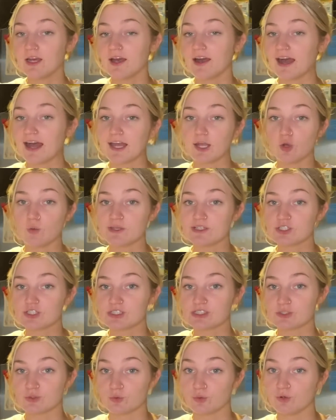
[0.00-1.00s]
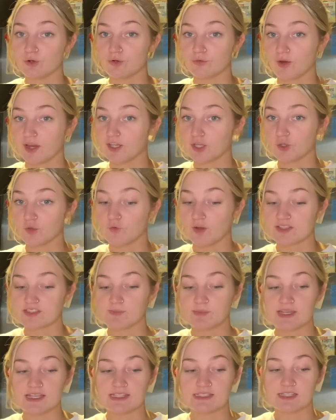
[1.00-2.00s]
I always just Google regular
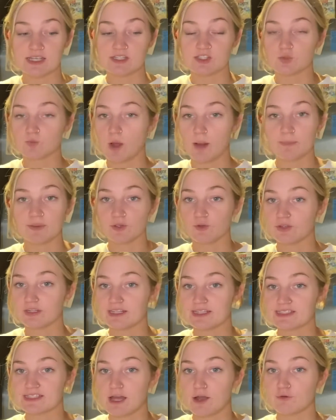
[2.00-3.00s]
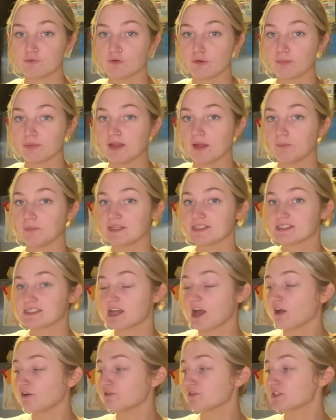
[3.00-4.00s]
recipes and swap ingredients out for plant-based
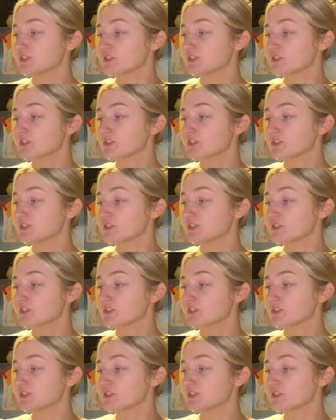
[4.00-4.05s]
stuff.